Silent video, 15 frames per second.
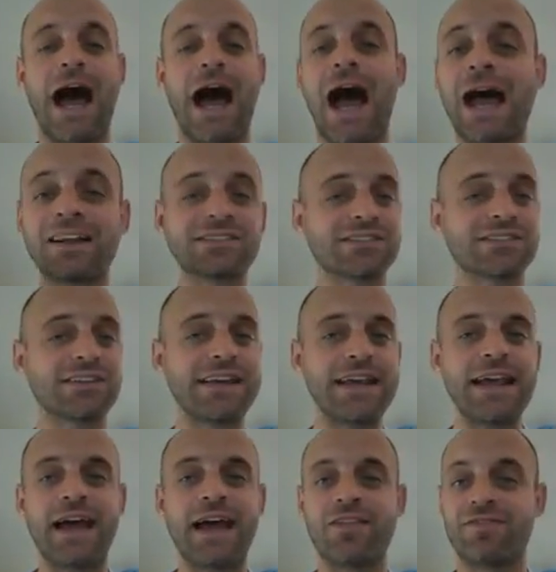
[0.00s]

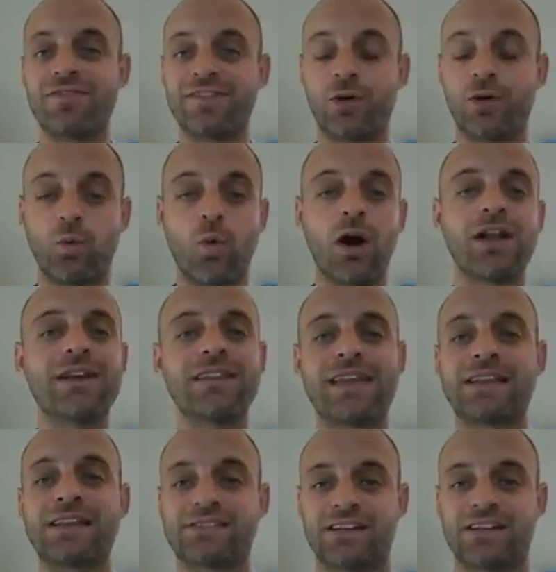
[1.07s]
Honestly, the one
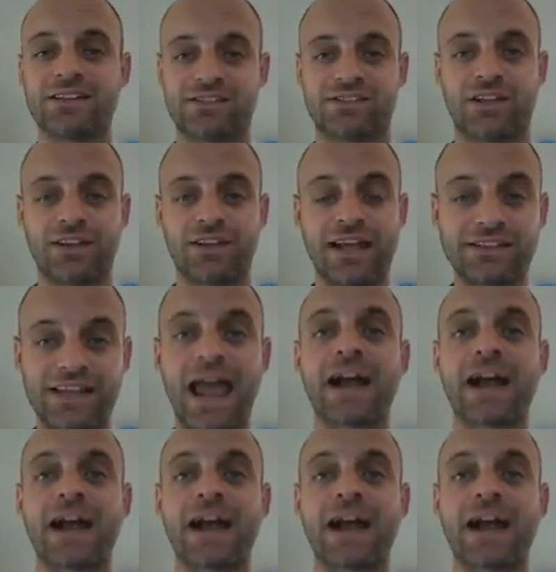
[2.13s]
that's